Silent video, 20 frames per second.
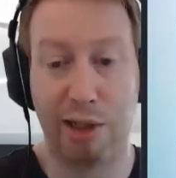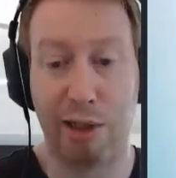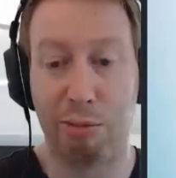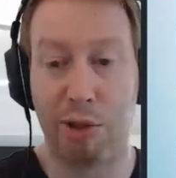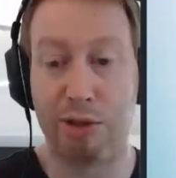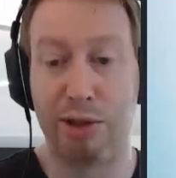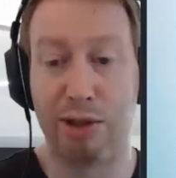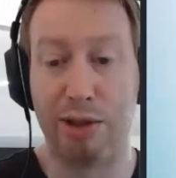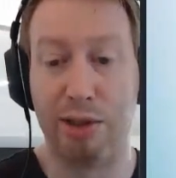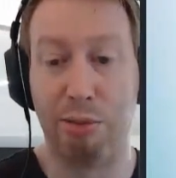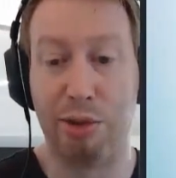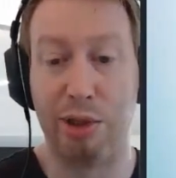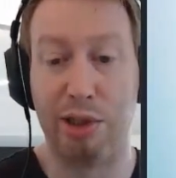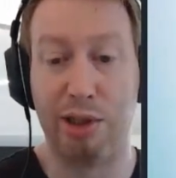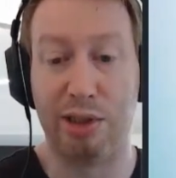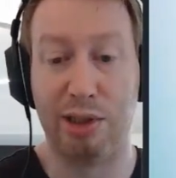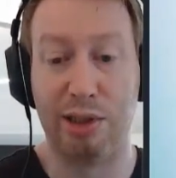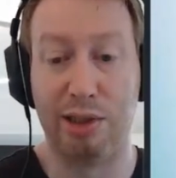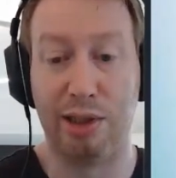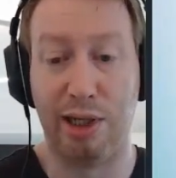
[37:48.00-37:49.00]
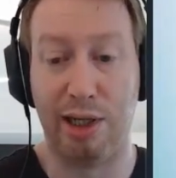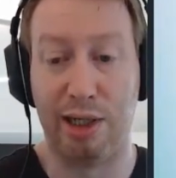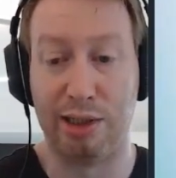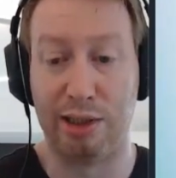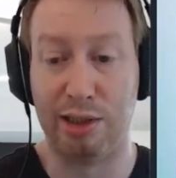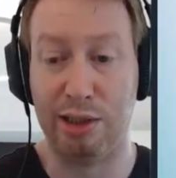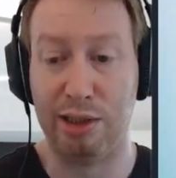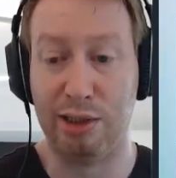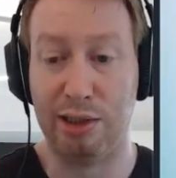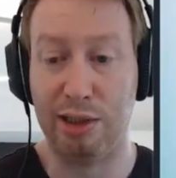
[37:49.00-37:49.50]
MakerDAO
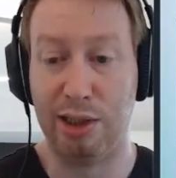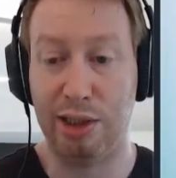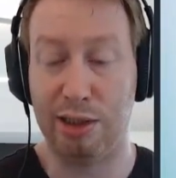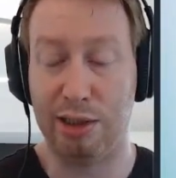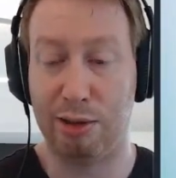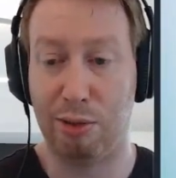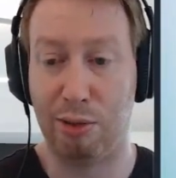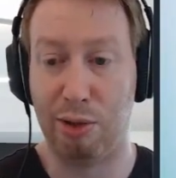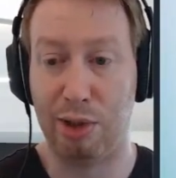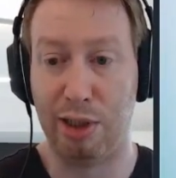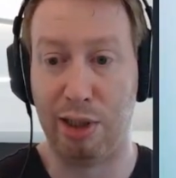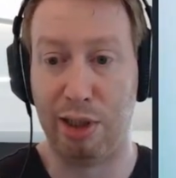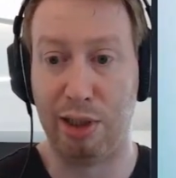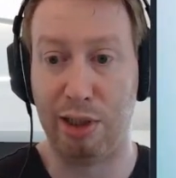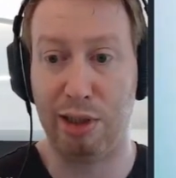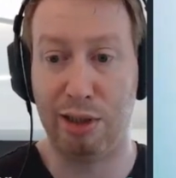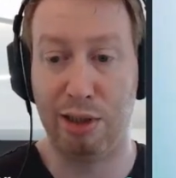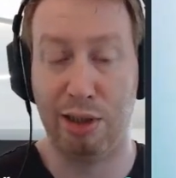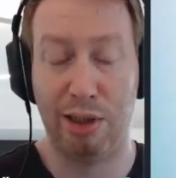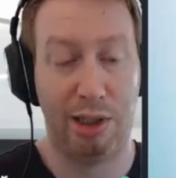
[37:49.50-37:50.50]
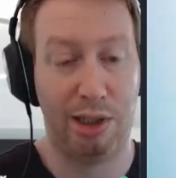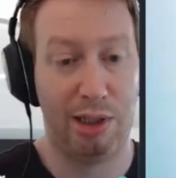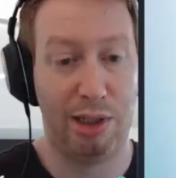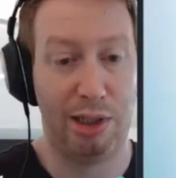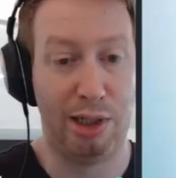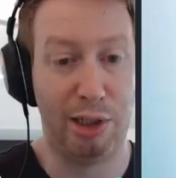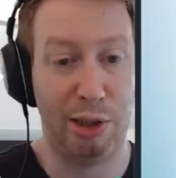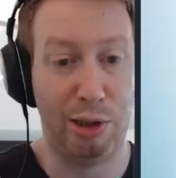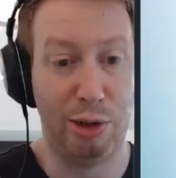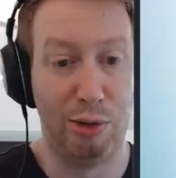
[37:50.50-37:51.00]
participation as easy as creating
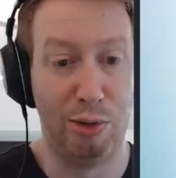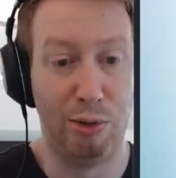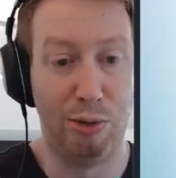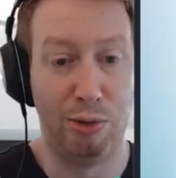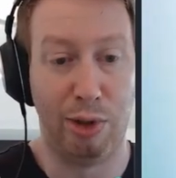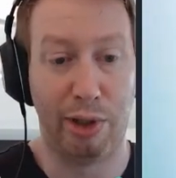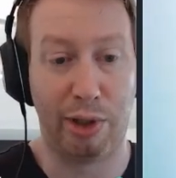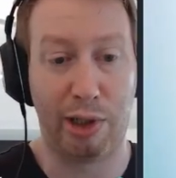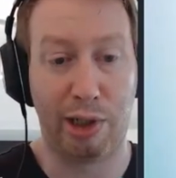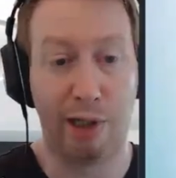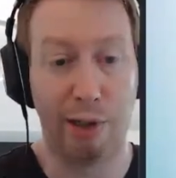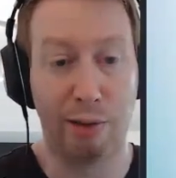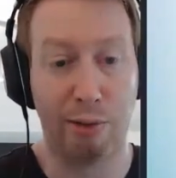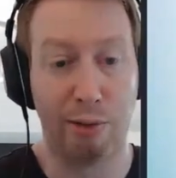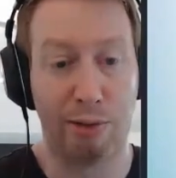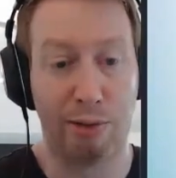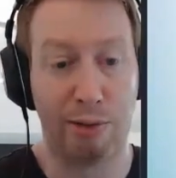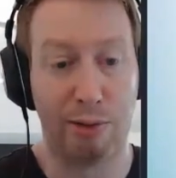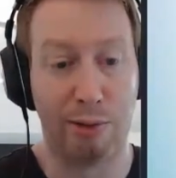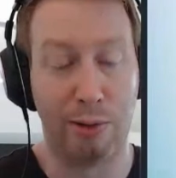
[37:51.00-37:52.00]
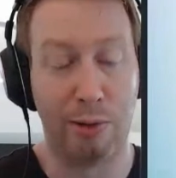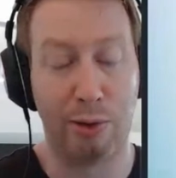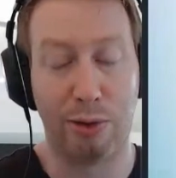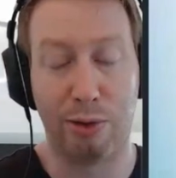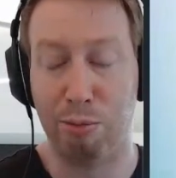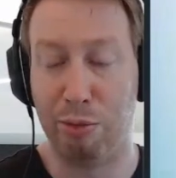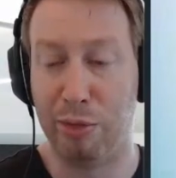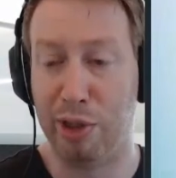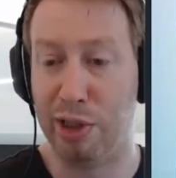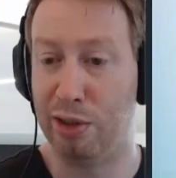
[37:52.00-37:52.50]
a new account
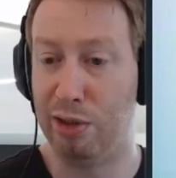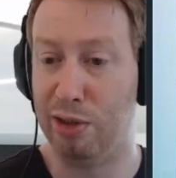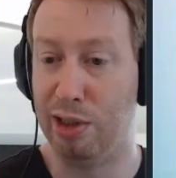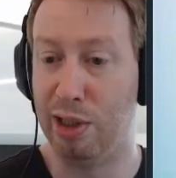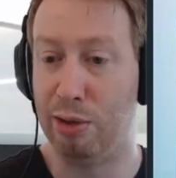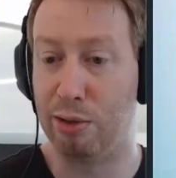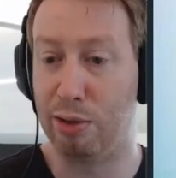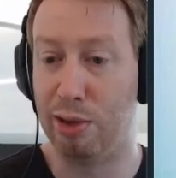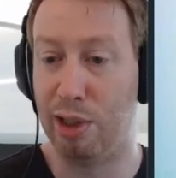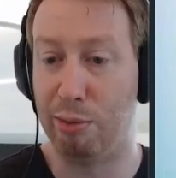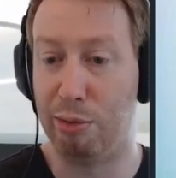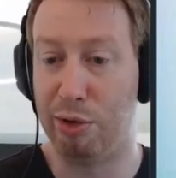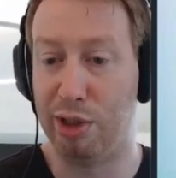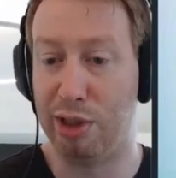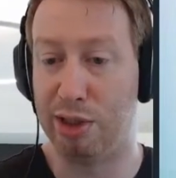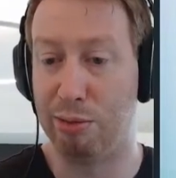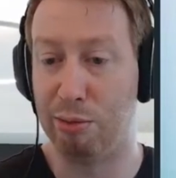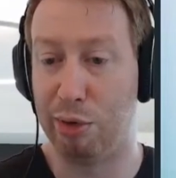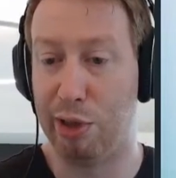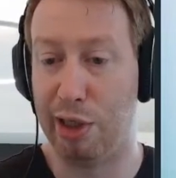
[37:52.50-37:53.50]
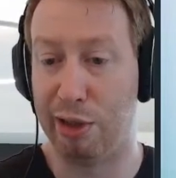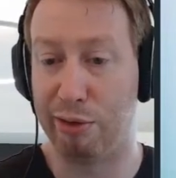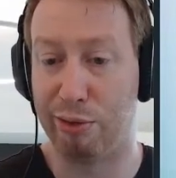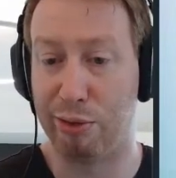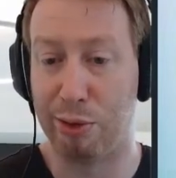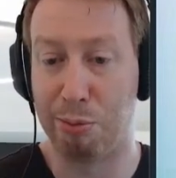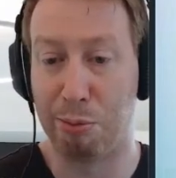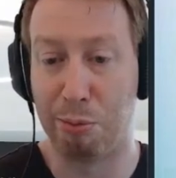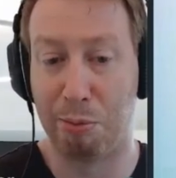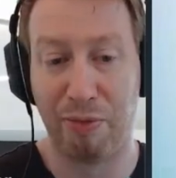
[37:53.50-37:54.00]
on our MakerDAO collaboration
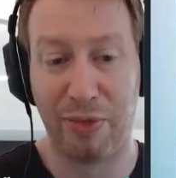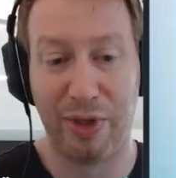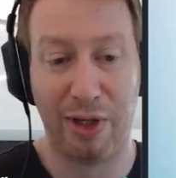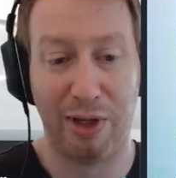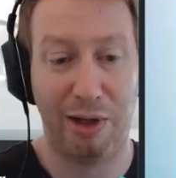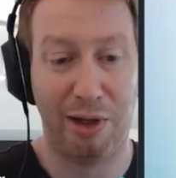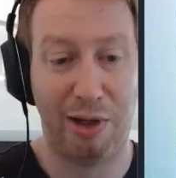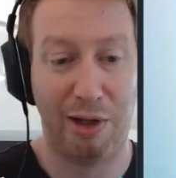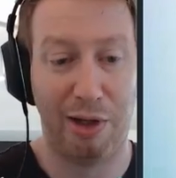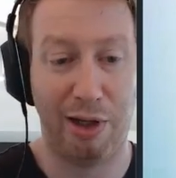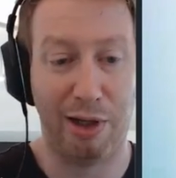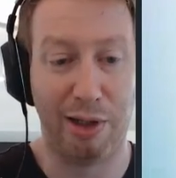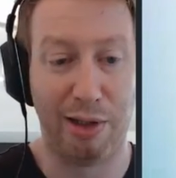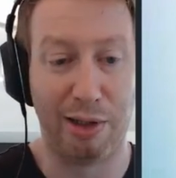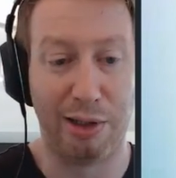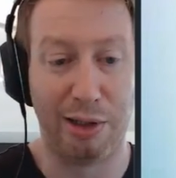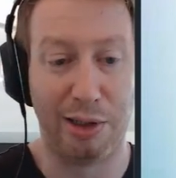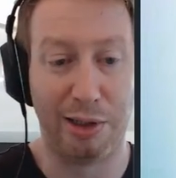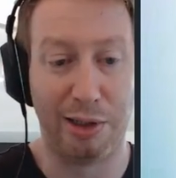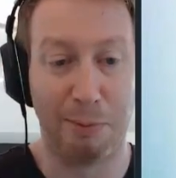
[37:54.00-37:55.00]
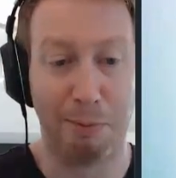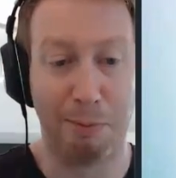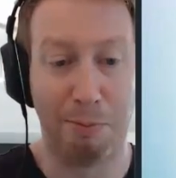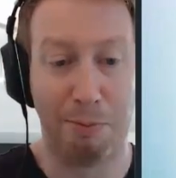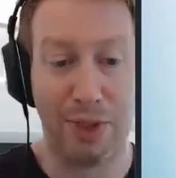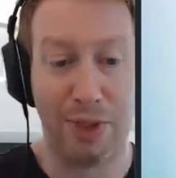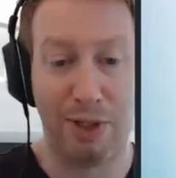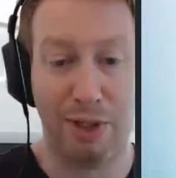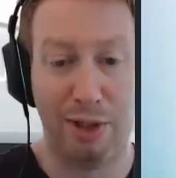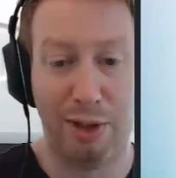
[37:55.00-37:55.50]
platform. And
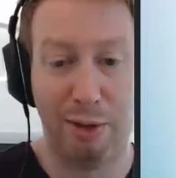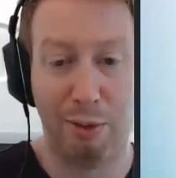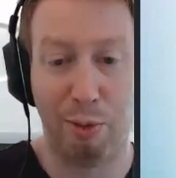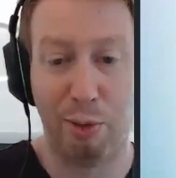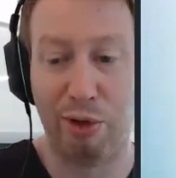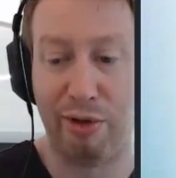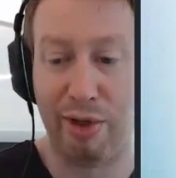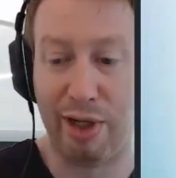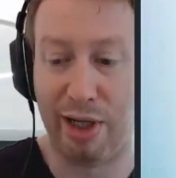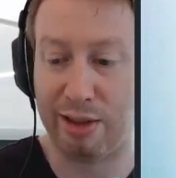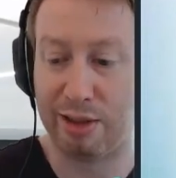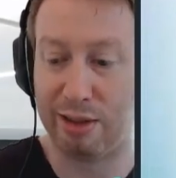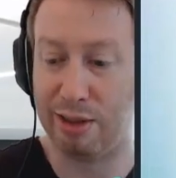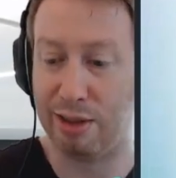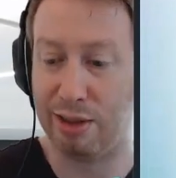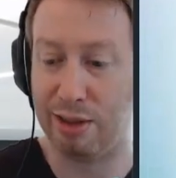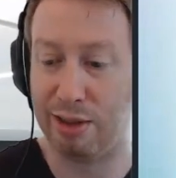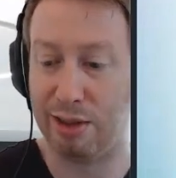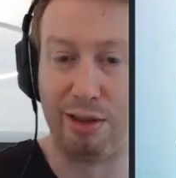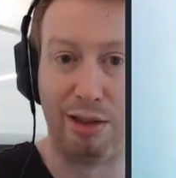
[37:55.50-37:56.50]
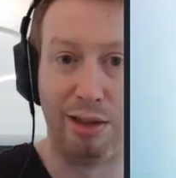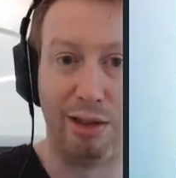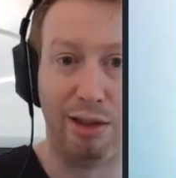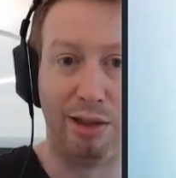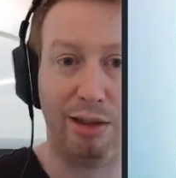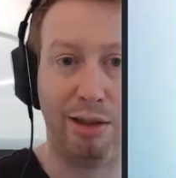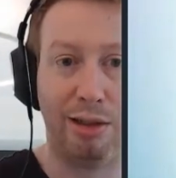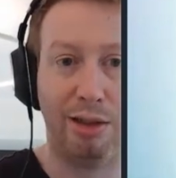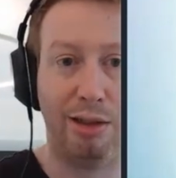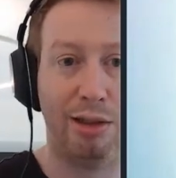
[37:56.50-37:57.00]
with that,
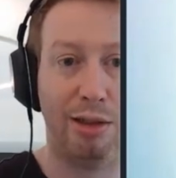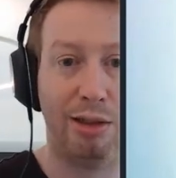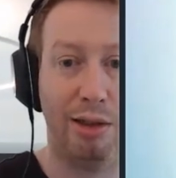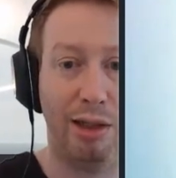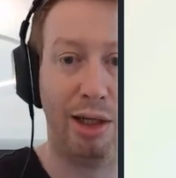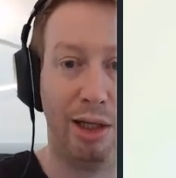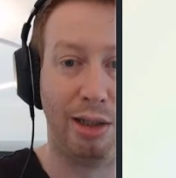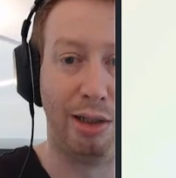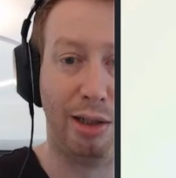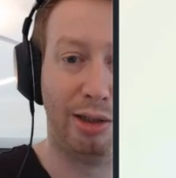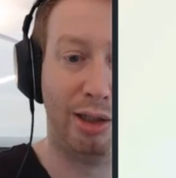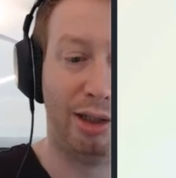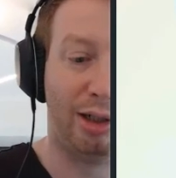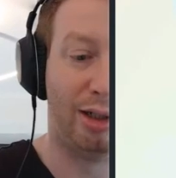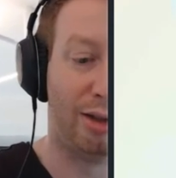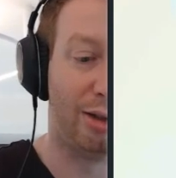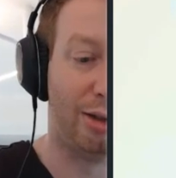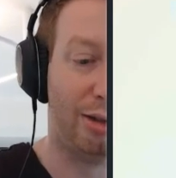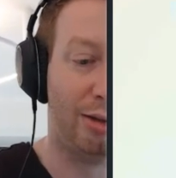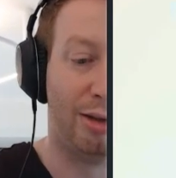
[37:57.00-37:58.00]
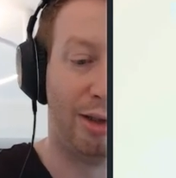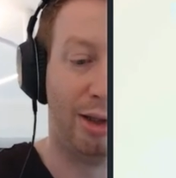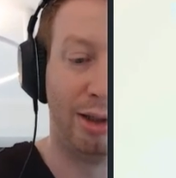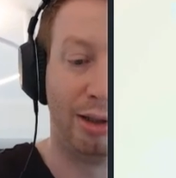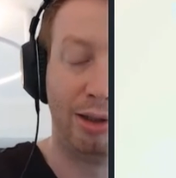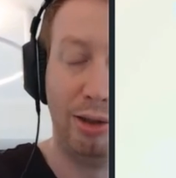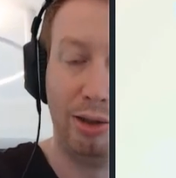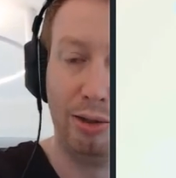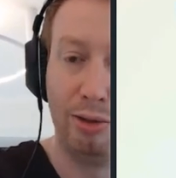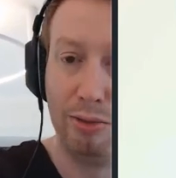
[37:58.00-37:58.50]
I'll end it here.
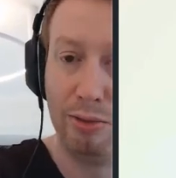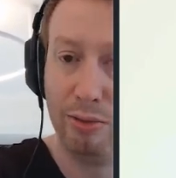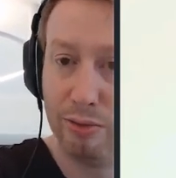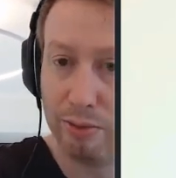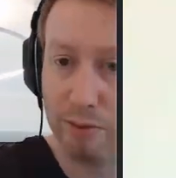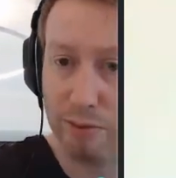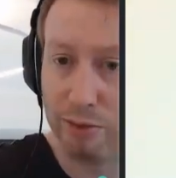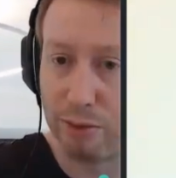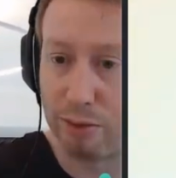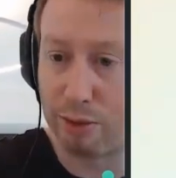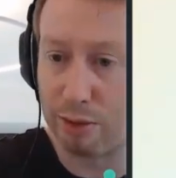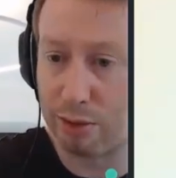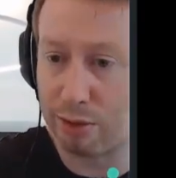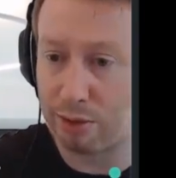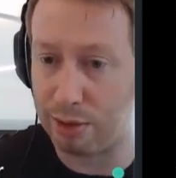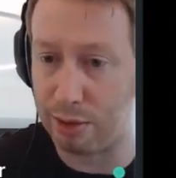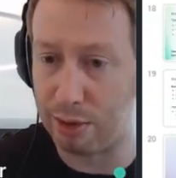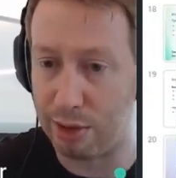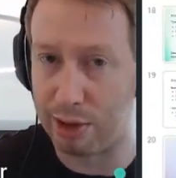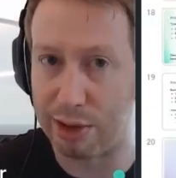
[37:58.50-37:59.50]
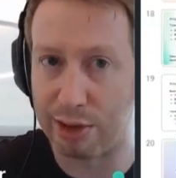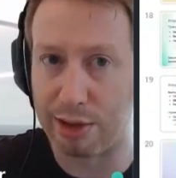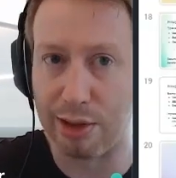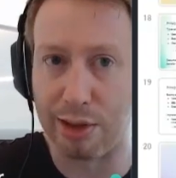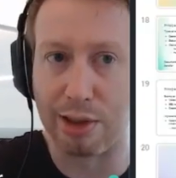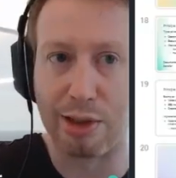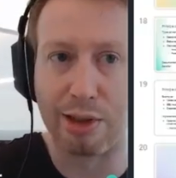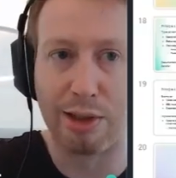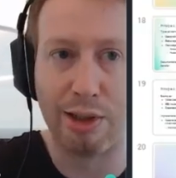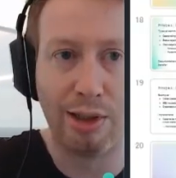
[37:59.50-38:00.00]
So thank you for
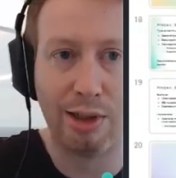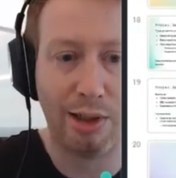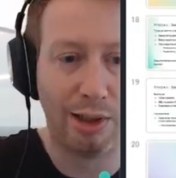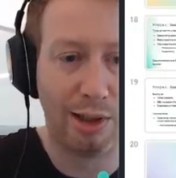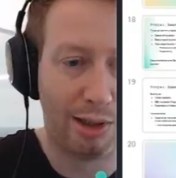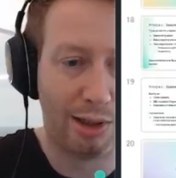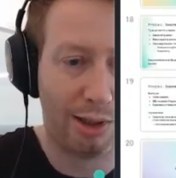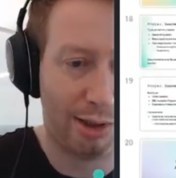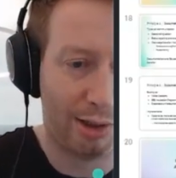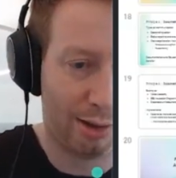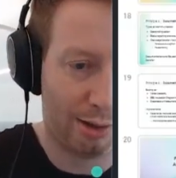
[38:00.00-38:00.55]
listening.